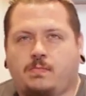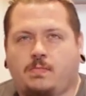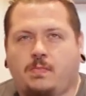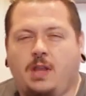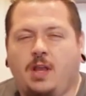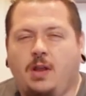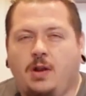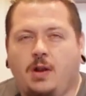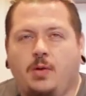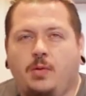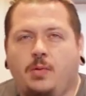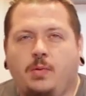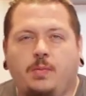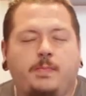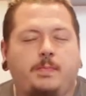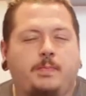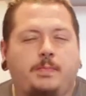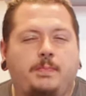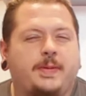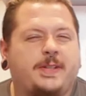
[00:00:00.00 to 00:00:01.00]
you know,
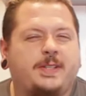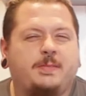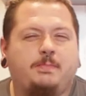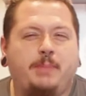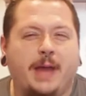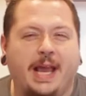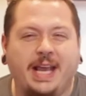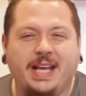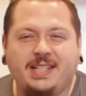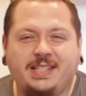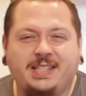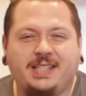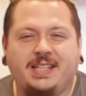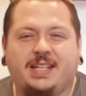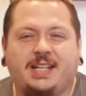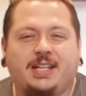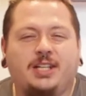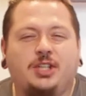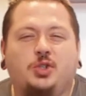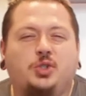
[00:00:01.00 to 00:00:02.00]
it's
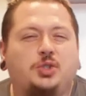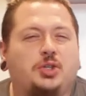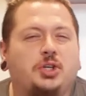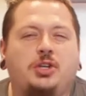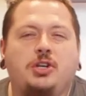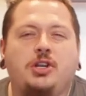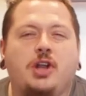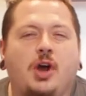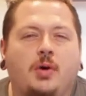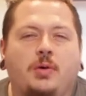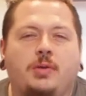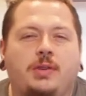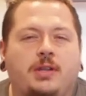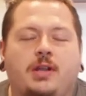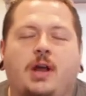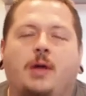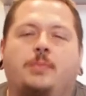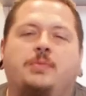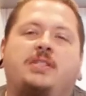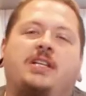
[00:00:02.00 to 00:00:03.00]
basic. You should know that.
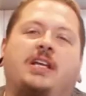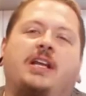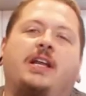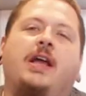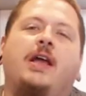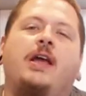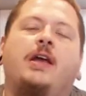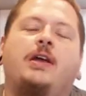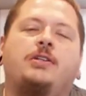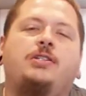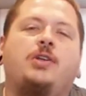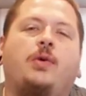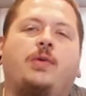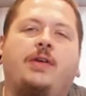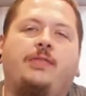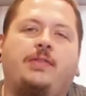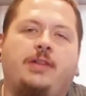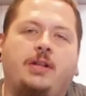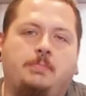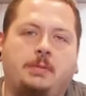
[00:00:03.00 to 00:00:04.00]
No, I'm just kidding. Don't
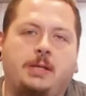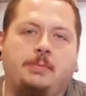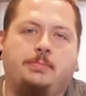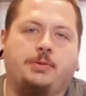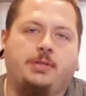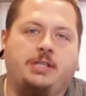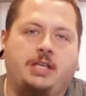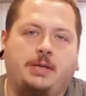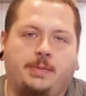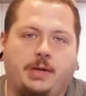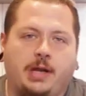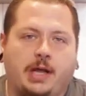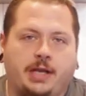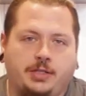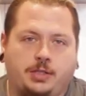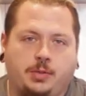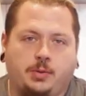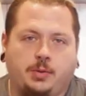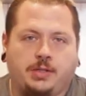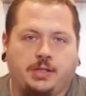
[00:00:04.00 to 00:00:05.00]
ever let people
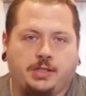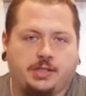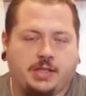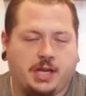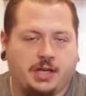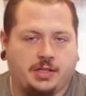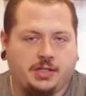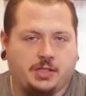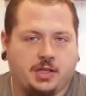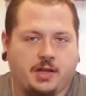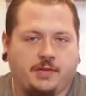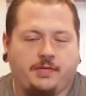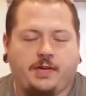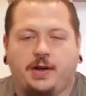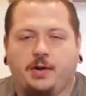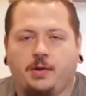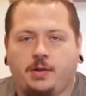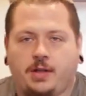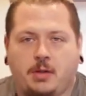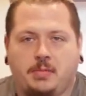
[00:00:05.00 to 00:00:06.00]
demonize you in this kind of stuff. I
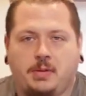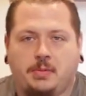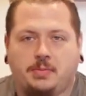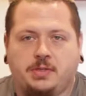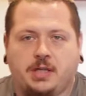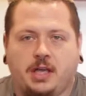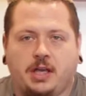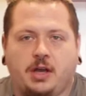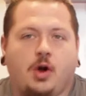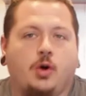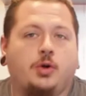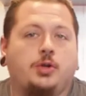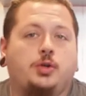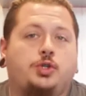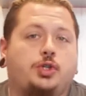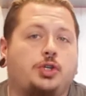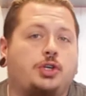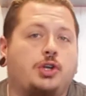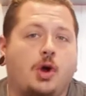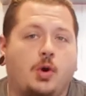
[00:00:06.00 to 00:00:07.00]
know a lot of people say, oh, you
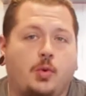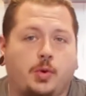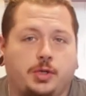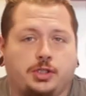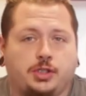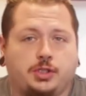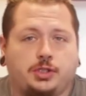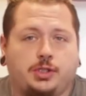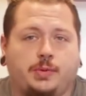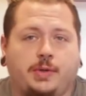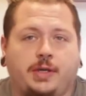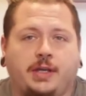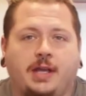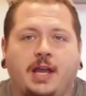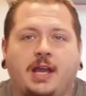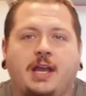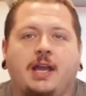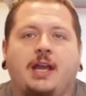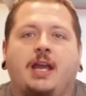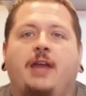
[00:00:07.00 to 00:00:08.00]
should know what you're doing.
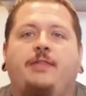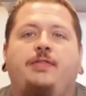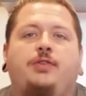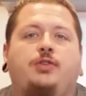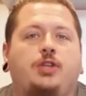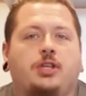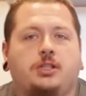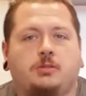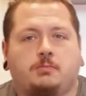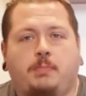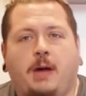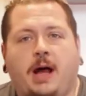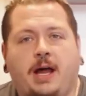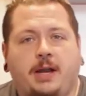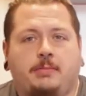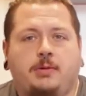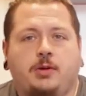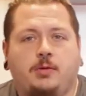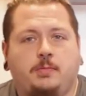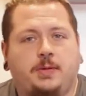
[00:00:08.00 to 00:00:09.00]
If you just bought
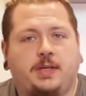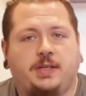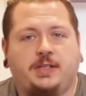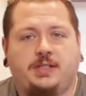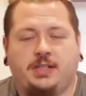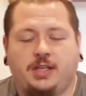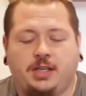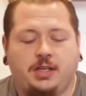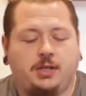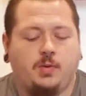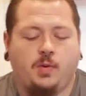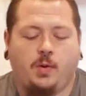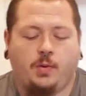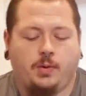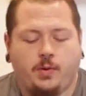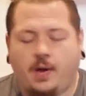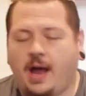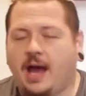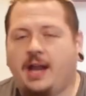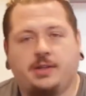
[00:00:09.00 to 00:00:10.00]
a new PC, you won't
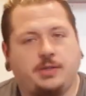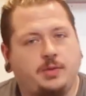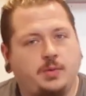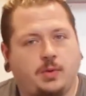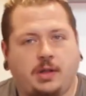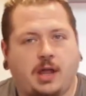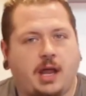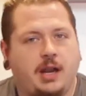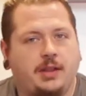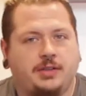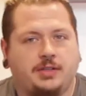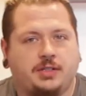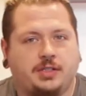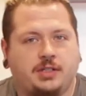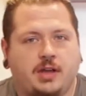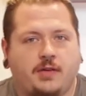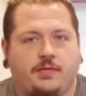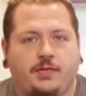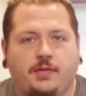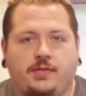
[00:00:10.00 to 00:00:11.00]
know how to do a lot of this
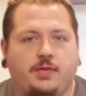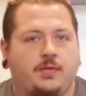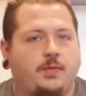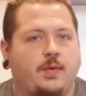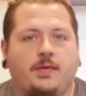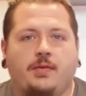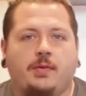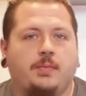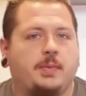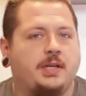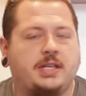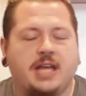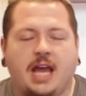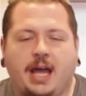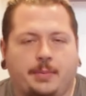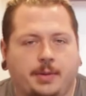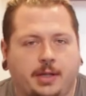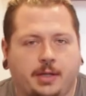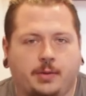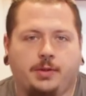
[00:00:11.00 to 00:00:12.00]
stuff if you've never been
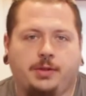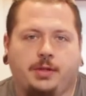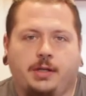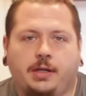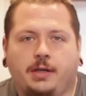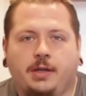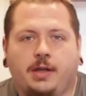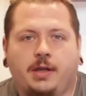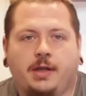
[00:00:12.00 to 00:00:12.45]
dabbling with it.